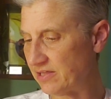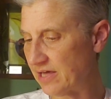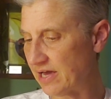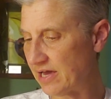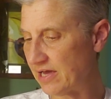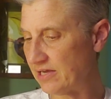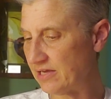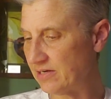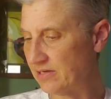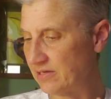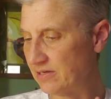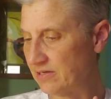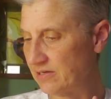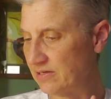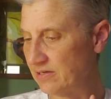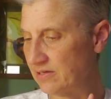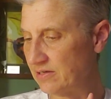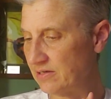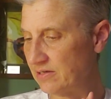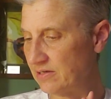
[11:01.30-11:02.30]
that
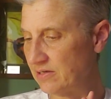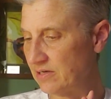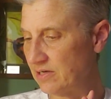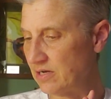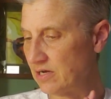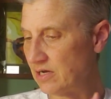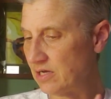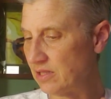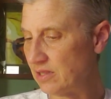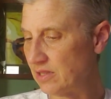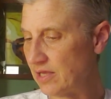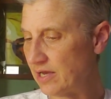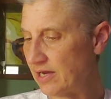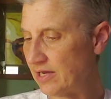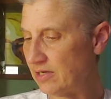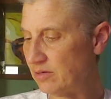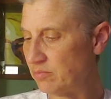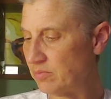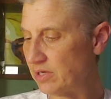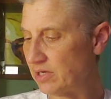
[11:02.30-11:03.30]

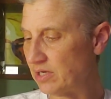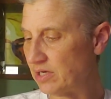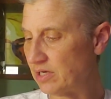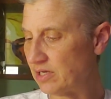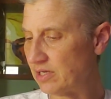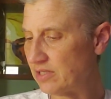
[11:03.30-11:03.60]
alignment.